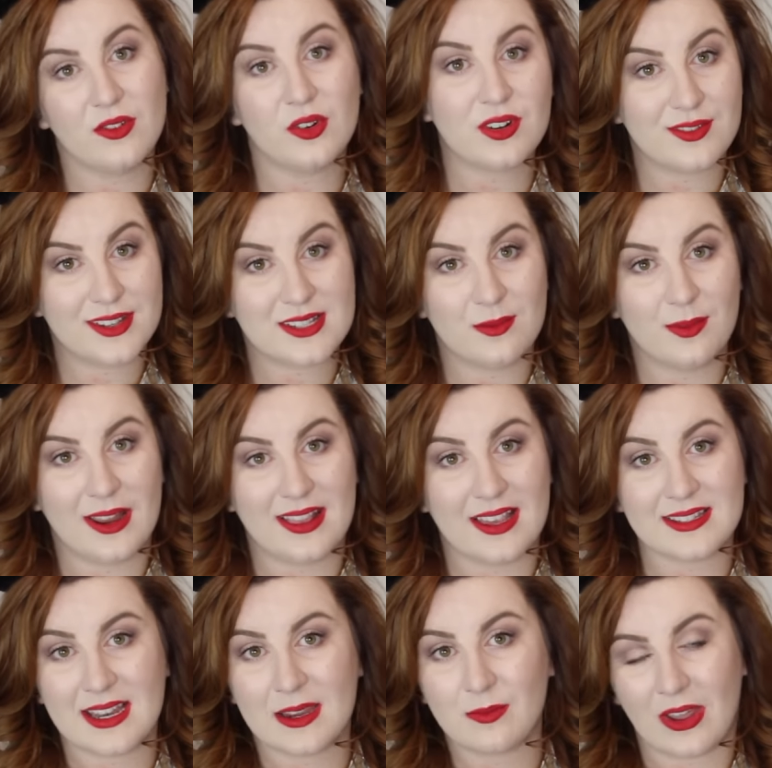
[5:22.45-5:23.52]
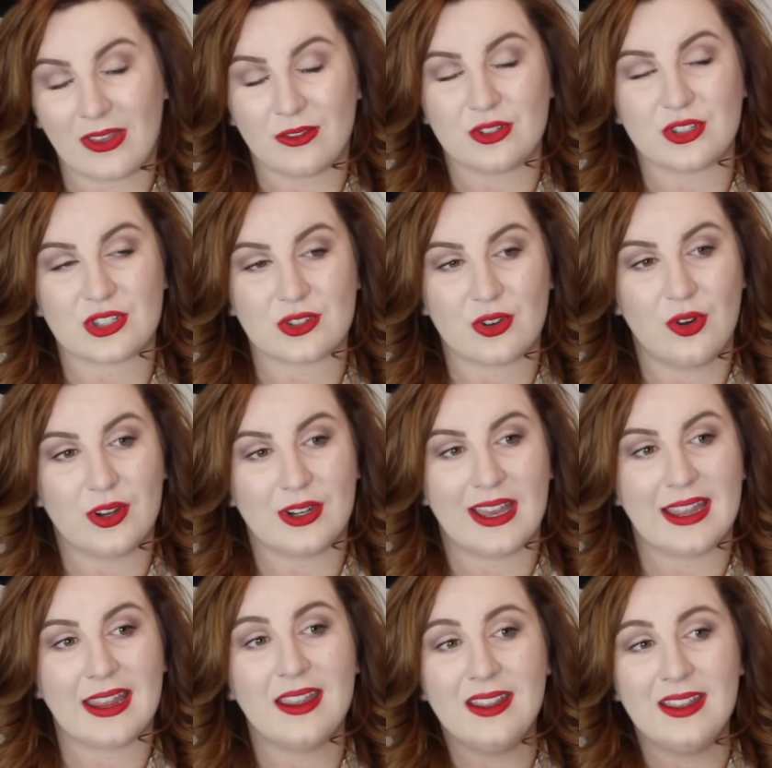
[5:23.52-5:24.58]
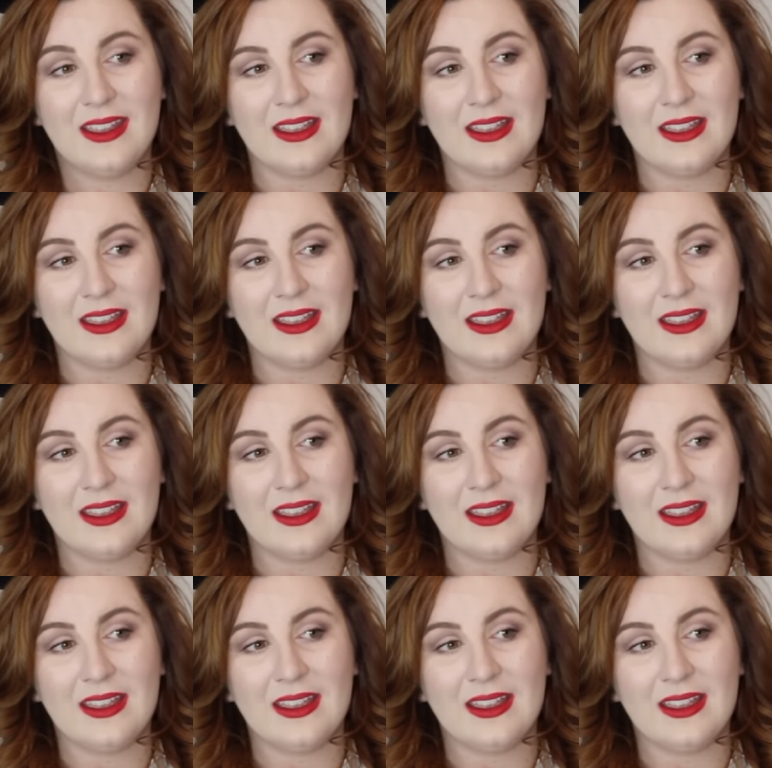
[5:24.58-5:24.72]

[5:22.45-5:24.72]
four of us that went this time rather than just Scott and I,